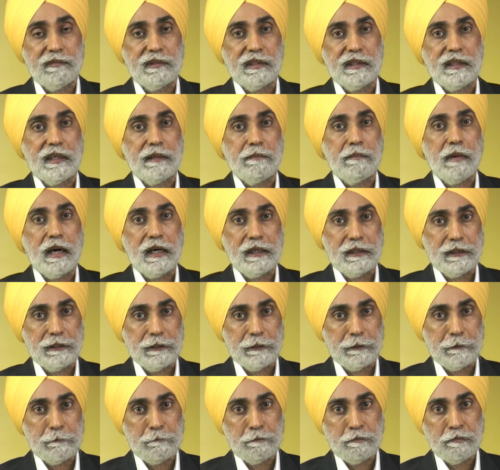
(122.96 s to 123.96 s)
the
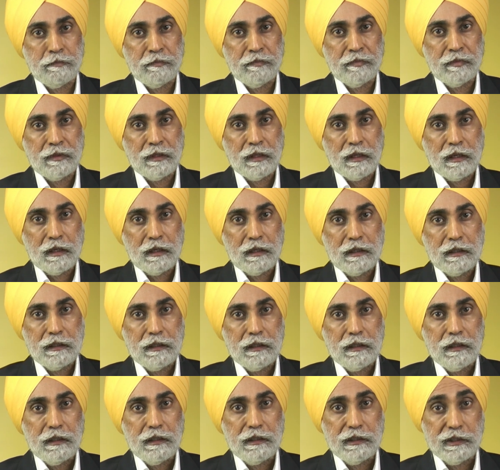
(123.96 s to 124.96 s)
departed.
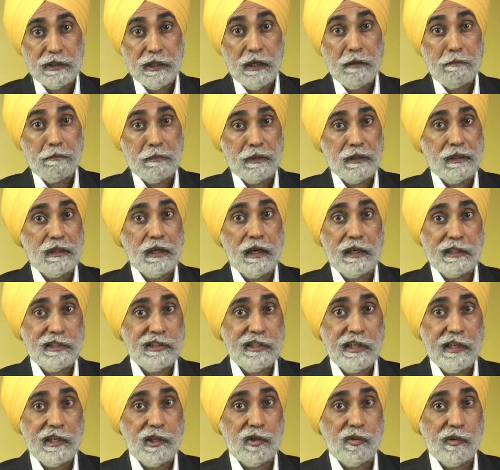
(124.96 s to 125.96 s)
Jum are
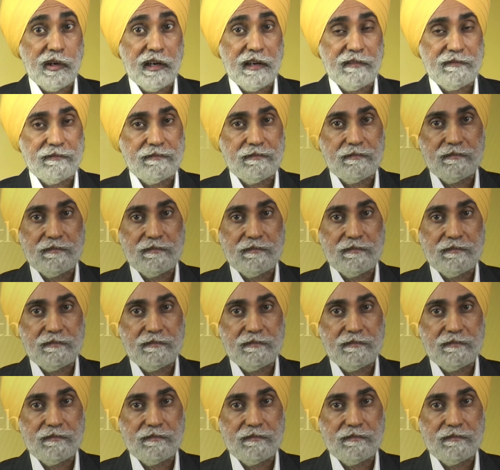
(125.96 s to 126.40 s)
said to have